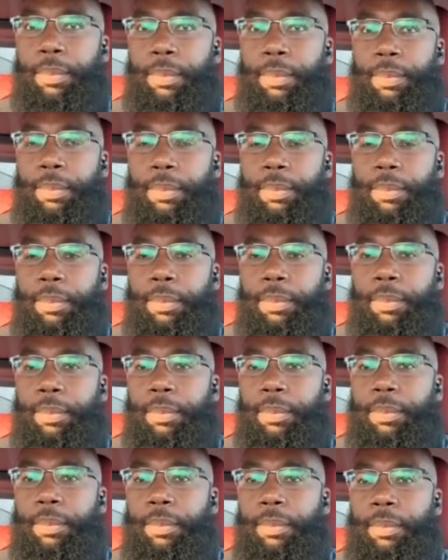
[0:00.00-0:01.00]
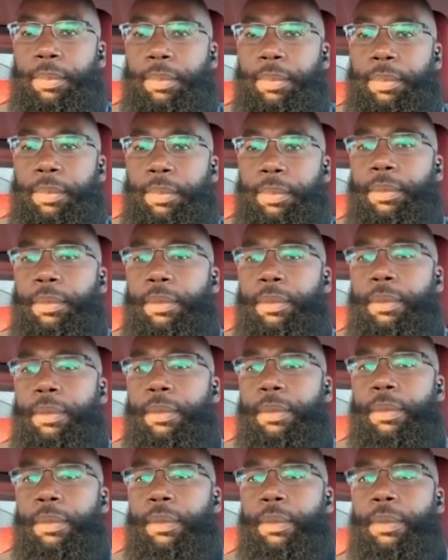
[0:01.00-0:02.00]

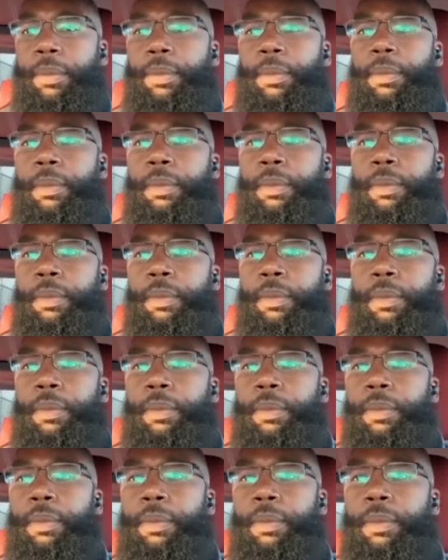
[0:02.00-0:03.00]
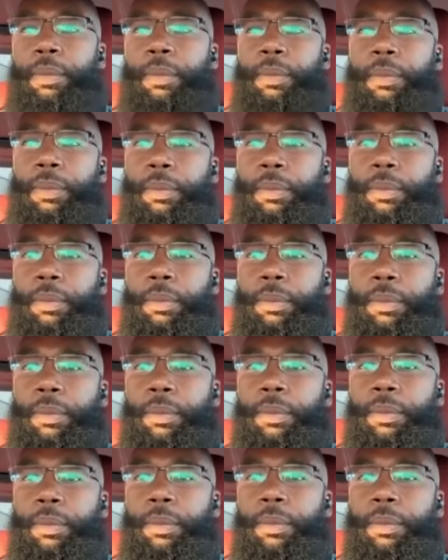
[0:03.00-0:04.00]

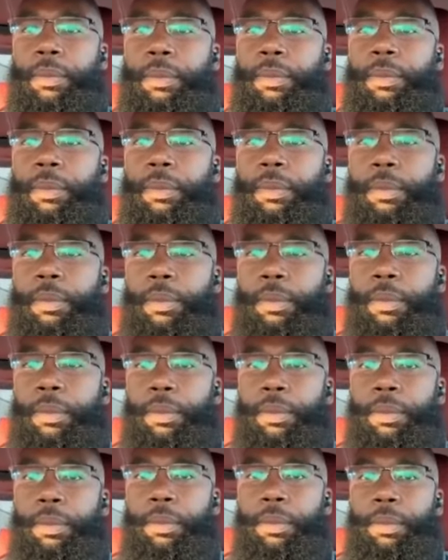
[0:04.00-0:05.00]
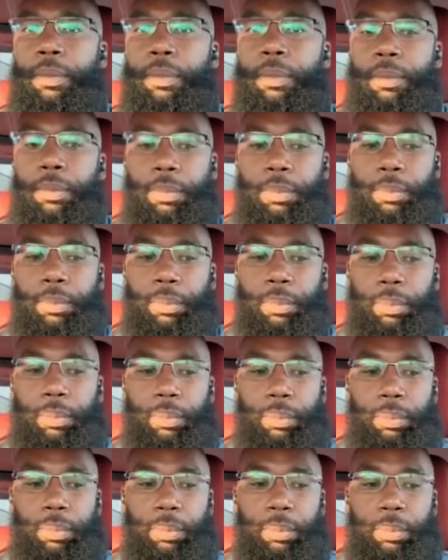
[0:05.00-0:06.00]

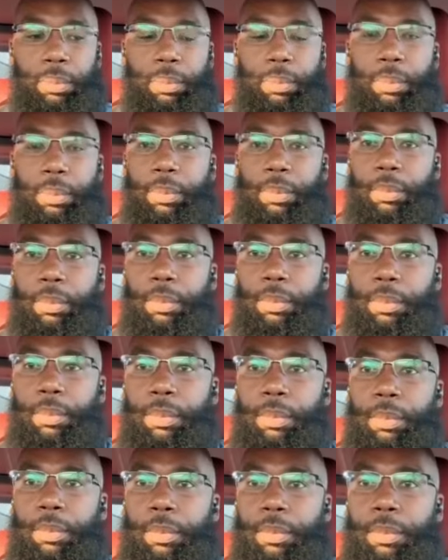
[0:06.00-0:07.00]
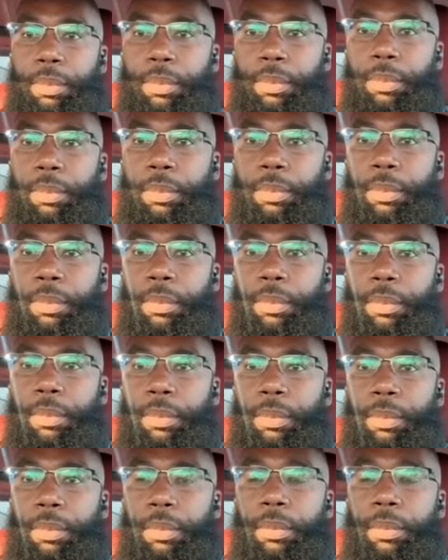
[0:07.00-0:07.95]
(not speaking)